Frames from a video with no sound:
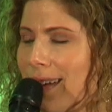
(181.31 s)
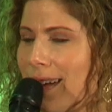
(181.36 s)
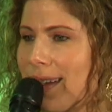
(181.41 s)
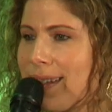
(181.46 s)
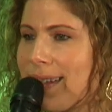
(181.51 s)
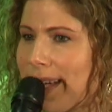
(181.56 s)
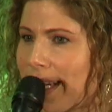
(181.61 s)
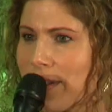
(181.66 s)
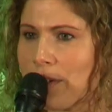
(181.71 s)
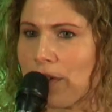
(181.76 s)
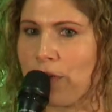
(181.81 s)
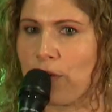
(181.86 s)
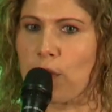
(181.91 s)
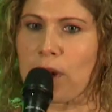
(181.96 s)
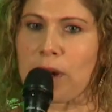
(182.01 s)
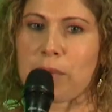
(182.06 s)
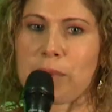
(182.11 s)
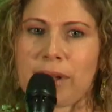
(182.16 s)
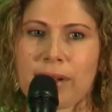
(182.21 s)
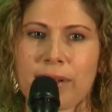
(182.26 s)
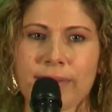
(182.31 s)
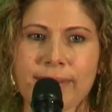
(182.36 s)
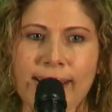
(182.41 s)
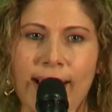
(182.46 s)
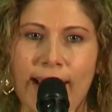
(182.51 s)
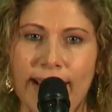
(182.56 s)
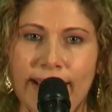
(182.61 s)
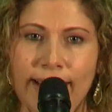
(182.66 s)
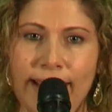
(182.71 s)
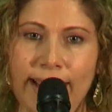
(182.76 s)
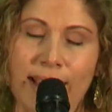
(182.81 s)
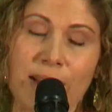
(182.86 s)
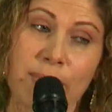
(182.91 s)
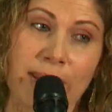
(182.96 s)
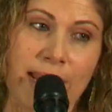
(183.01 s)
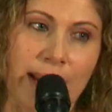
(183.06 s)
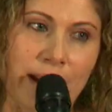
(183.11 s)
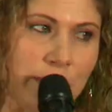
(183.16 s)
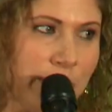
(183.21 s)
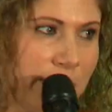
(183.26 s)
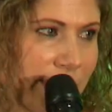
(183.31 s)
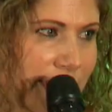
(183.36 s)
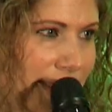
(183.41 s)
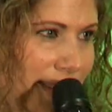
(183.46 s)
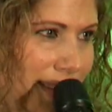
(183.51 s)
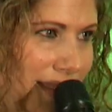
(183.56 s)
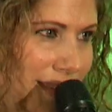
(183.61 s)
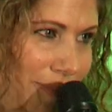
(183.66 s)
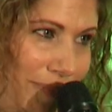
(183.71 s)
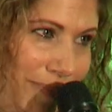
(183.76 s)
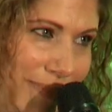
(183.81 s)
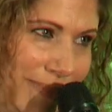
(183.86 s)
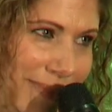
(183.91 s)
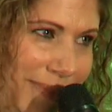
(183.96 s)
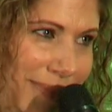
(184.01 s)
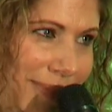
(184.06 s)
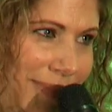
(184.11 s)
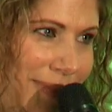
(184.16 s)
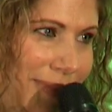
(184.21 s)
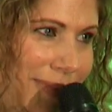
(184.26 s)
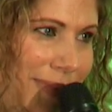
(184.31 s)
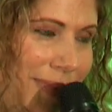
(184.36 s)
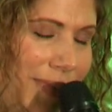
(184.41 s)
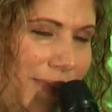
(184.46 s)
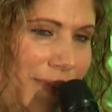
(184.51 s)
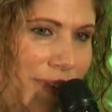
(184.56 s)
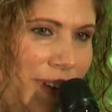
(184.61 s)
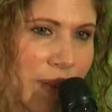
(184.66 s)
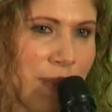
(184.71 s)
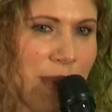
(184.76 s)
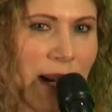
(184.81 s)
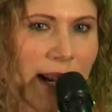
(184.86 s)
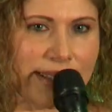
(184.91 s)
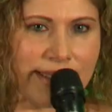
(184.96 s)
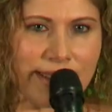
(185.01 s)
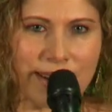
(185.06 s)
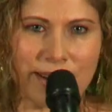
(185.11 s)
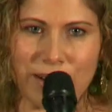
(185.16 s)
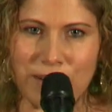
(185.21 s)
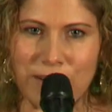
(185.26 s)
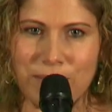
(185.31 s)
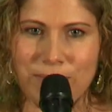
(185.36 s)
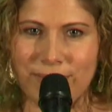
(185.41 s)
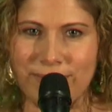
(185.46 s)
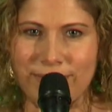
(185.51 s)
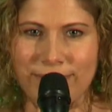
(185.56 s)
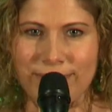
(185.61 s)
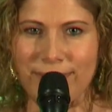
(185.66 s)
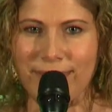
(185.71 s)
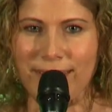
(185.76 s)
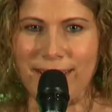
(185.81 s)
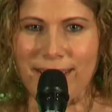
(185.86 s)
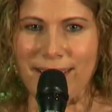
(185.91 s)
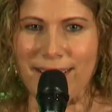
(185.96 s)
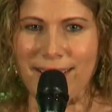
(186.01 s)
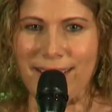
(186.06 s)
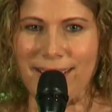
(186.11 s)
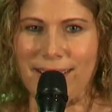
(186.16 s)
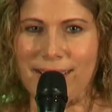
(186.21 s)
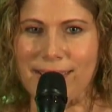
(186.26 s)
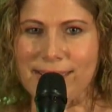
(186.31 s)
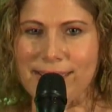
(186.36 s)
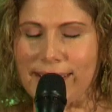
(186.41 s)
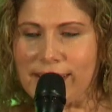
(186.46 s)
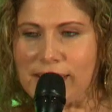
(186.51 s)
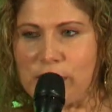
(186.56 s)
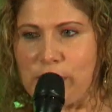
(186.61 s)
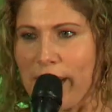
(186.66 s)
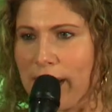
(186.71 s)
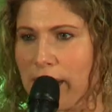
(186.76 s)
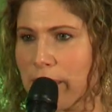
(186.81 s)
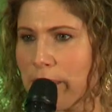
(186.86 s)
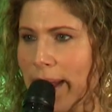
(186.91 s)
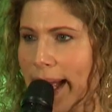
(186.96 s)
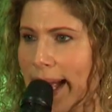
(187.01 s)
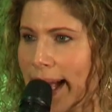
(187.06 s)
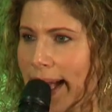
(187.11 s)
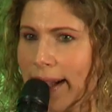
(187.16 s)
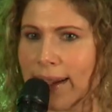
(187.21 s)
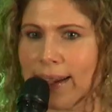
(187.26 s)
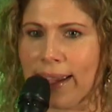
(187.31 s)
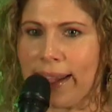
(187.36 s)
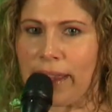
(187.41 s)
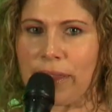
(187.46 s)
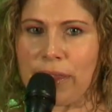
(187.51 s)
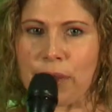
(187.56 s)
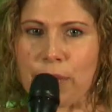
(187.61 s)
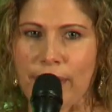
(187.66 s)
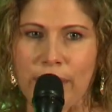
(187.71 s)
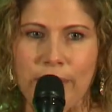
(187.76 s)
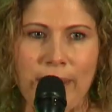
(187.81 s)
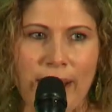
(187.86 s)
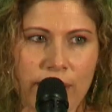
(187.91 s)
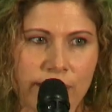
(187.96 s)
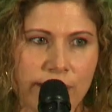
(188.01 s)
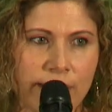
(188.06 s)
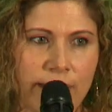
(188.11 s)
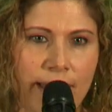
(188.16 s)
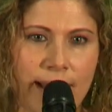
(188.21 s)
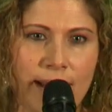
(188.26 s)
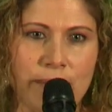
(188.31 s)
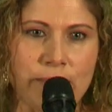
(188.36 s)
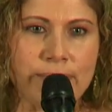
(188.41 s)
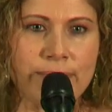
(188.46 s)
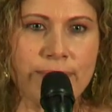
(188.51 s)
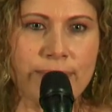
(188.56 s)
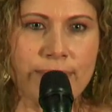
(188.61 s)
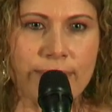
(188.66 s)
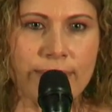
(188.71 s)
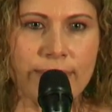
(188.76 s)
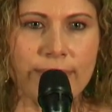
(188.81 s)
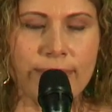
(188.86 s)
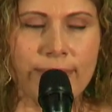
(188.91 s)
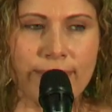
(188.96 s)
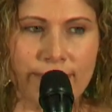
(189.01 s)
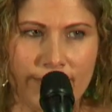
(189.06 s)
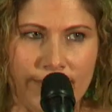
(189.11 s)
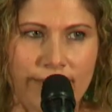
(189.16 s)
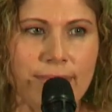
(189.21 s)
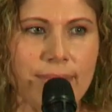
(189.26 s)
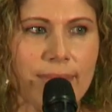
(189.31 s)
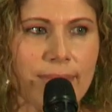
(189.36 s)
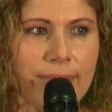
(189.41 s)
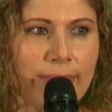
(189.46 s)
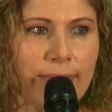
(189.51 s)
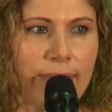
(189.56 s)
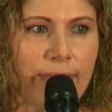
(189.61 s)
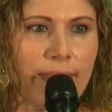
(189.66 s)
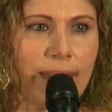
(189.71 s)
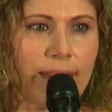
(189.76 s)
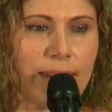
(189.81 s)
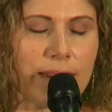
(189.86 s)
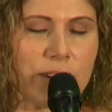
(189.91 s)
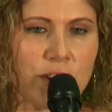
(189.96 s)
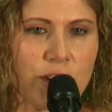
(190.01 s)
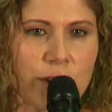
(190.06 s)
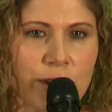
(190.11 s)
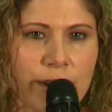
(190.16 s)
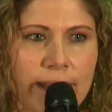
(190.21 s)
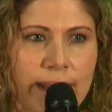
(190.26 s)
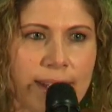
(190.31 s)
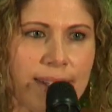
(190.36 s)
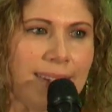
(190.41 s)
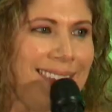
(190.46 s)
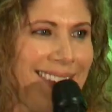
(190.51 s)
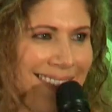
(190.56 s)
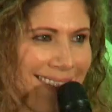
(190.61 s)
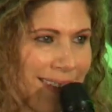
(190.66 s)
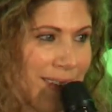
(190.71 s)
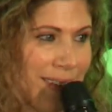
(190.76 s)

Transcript: addictive form of tie-dye M&Ms from Costco. 6-pound bag. I ate 3 pounds of them. Sure did.